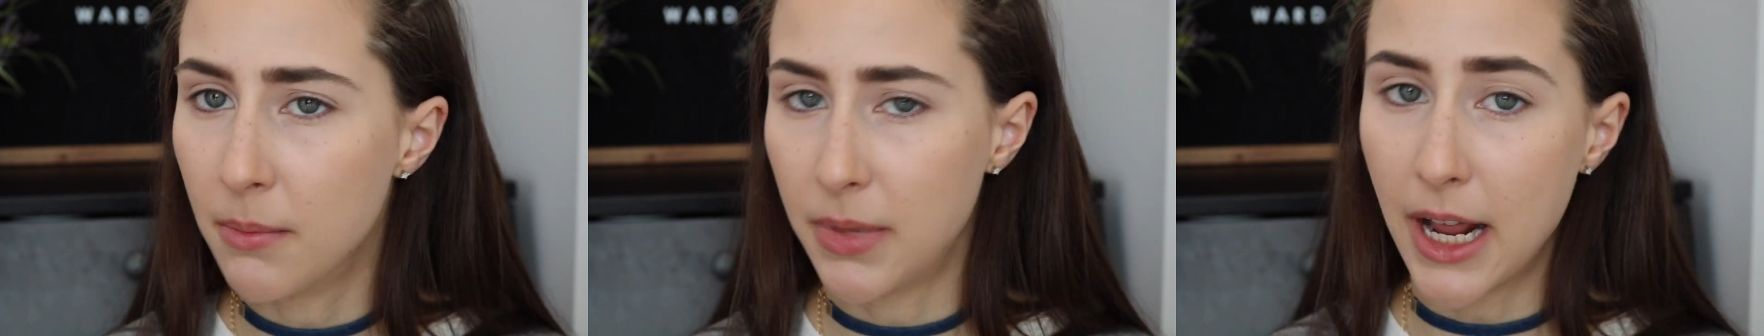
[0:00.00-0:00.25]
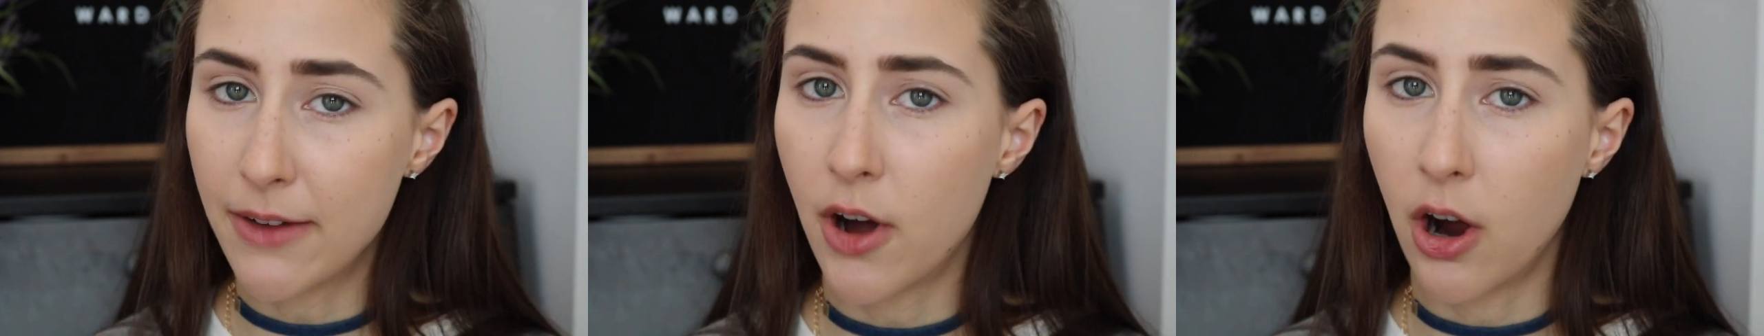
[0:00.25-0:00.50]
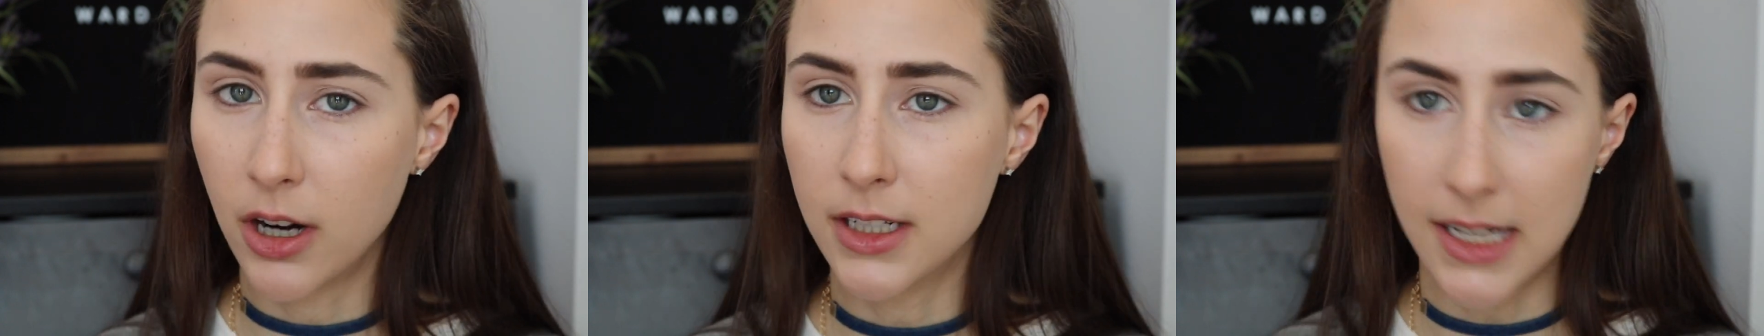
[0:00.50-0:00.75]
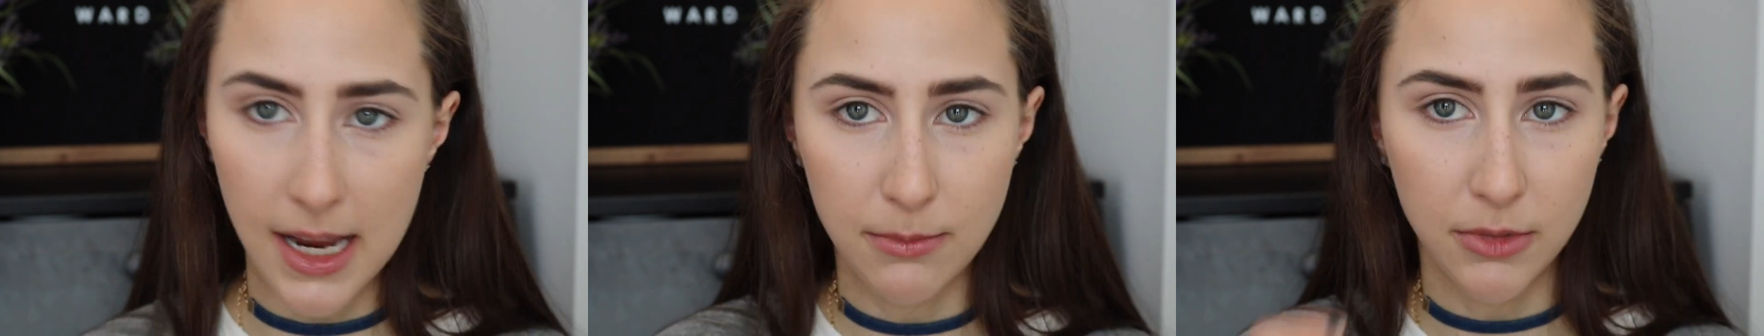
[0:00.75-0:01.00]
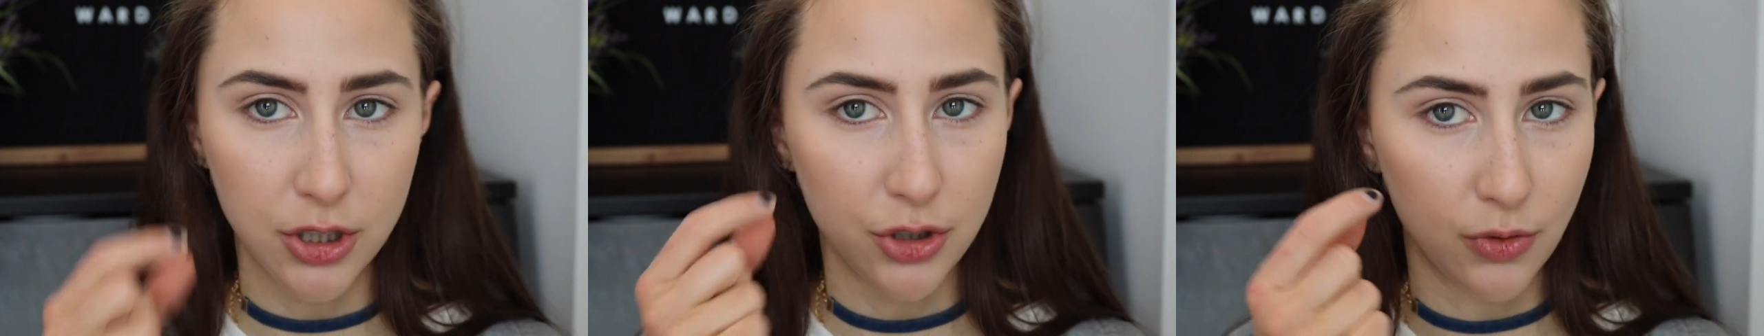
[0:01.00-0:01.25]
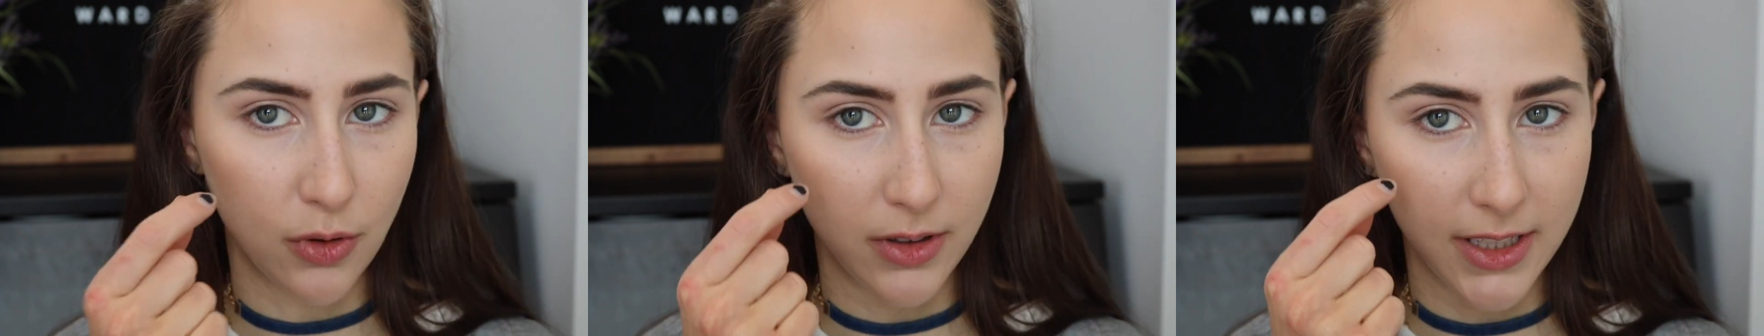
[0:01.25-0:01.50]
but I have a hard time
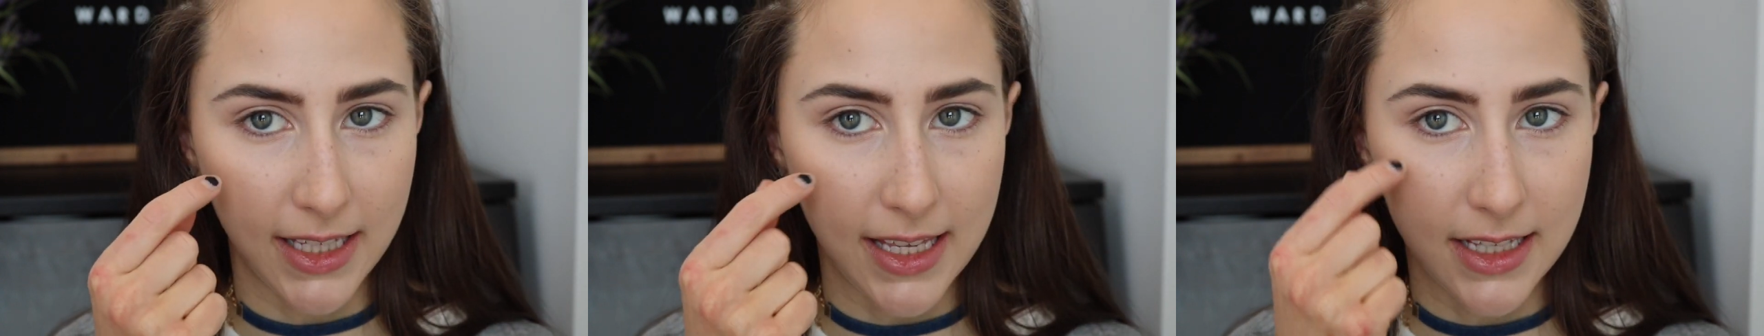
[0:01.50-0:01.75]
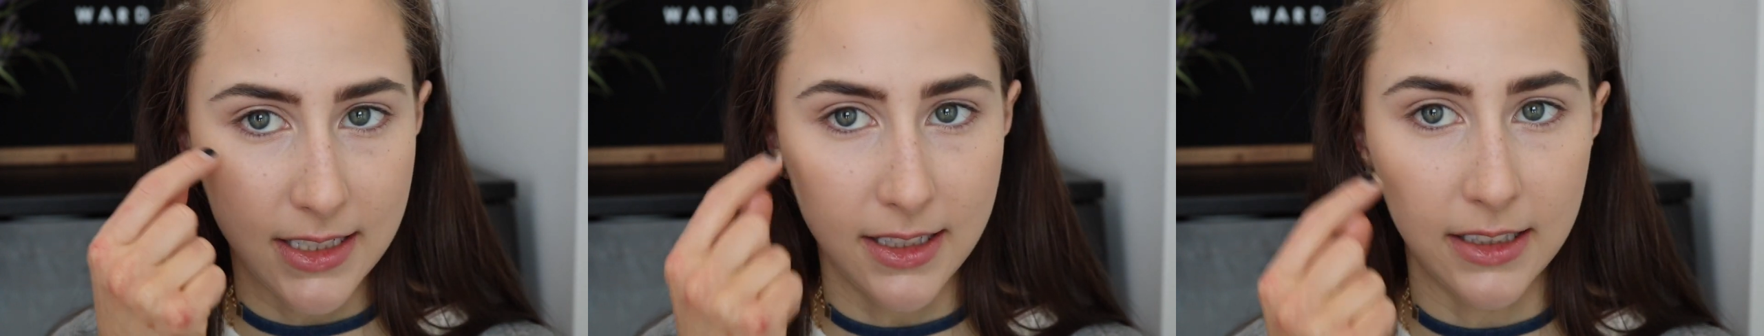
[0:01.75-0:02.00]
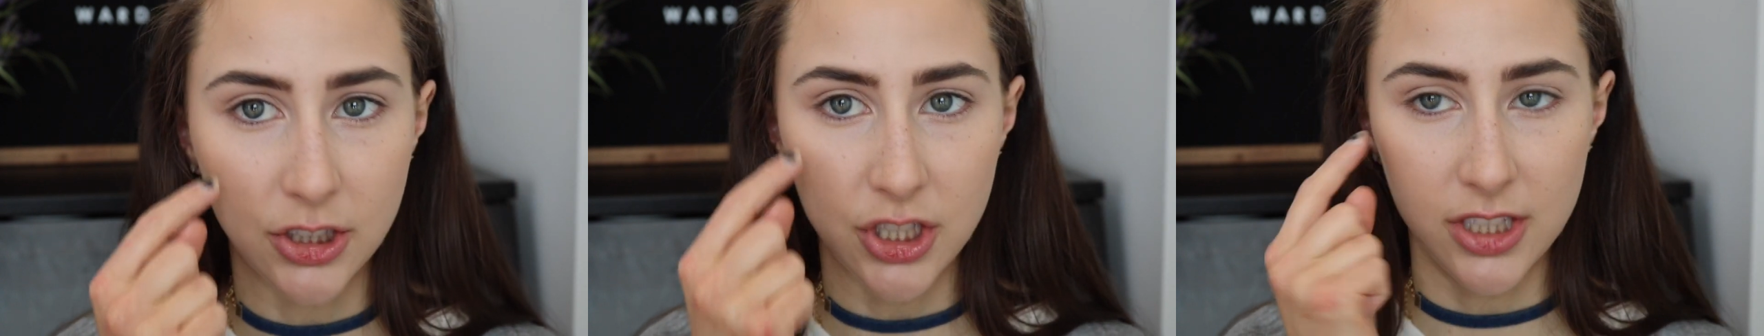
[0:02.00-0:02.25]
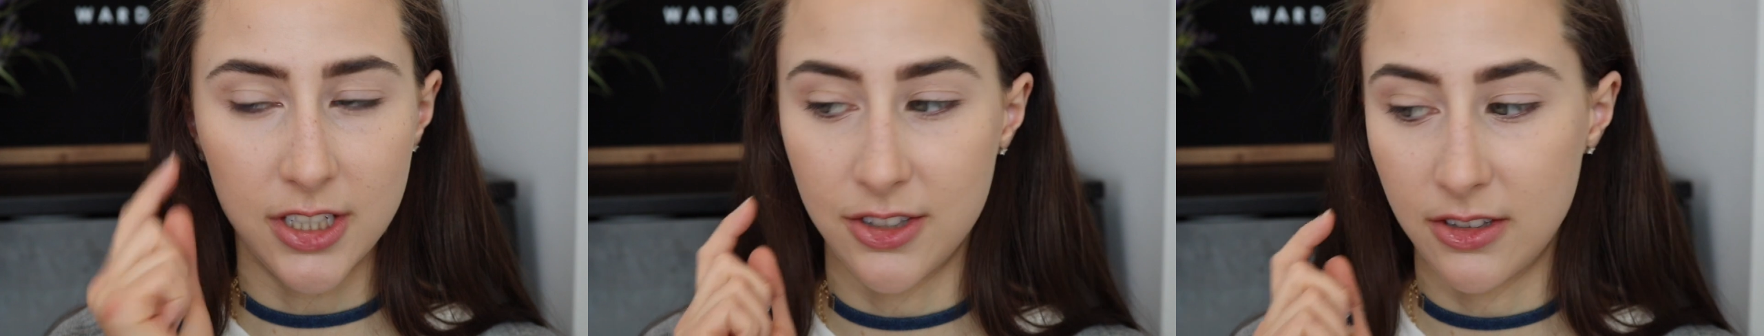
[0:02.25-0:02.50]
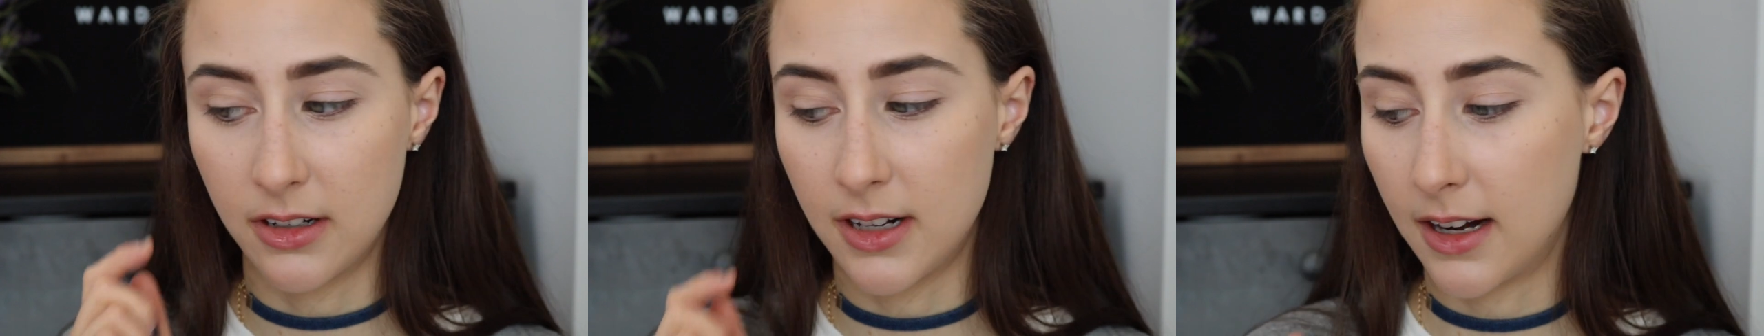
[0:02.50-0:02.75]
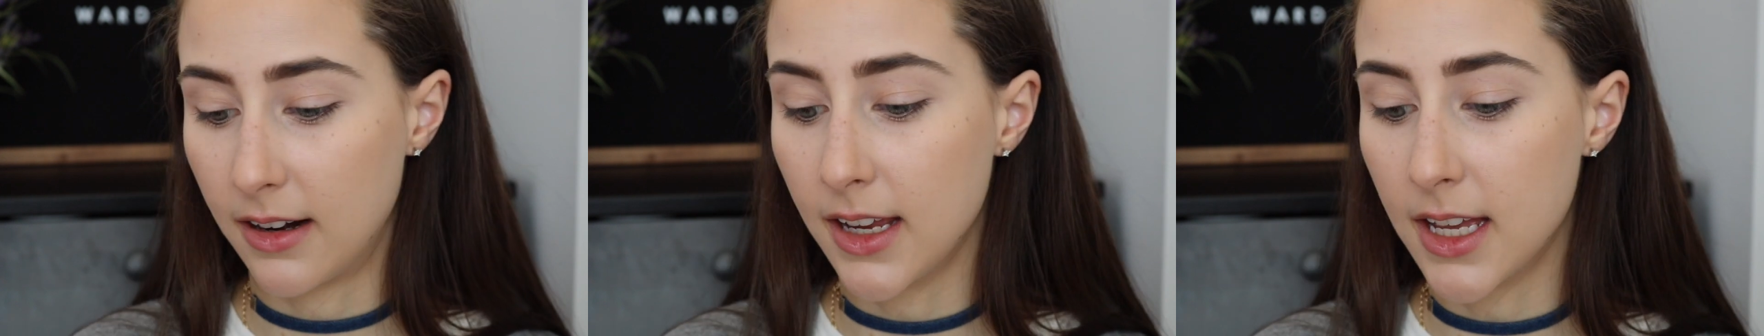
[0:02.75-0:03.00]
controlling it to like just a certain
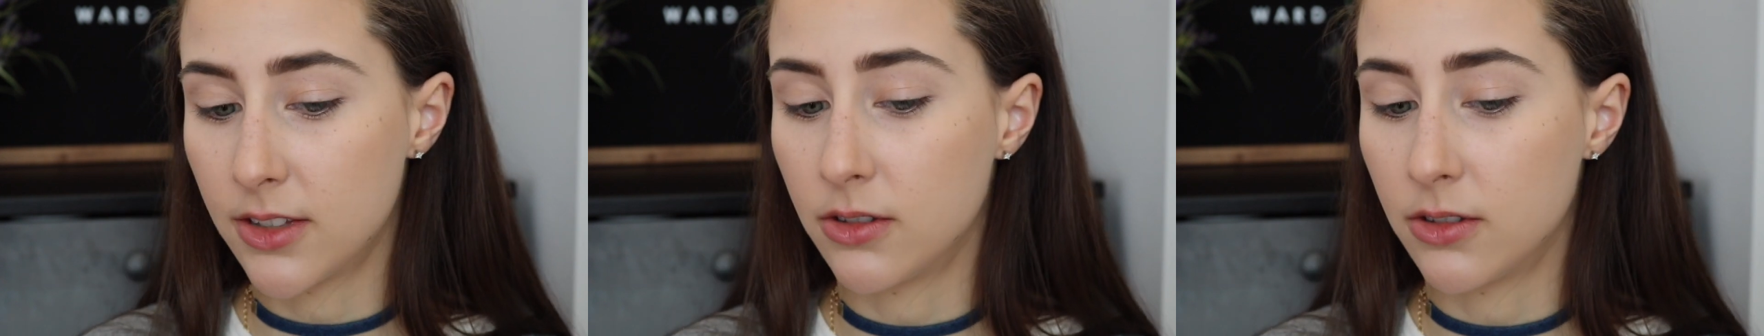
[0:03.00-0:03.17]
area.